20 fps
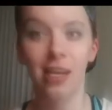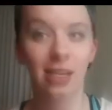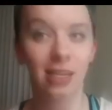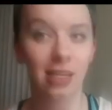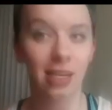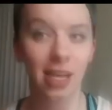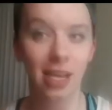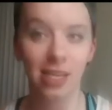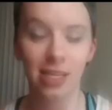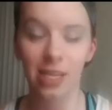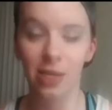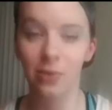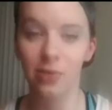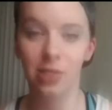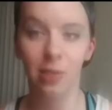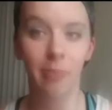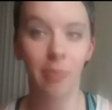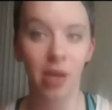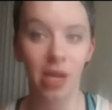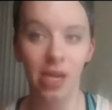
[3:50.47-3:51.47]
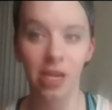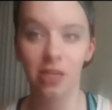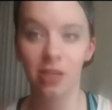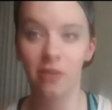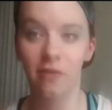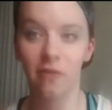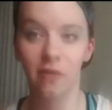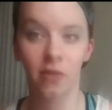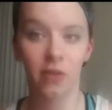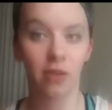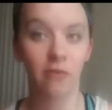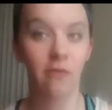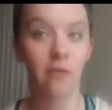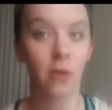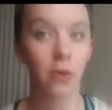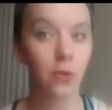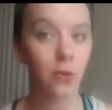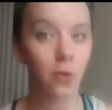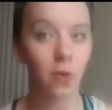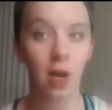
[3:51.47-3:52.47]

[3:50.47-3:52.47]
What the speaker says: Like, there was a binder full of photo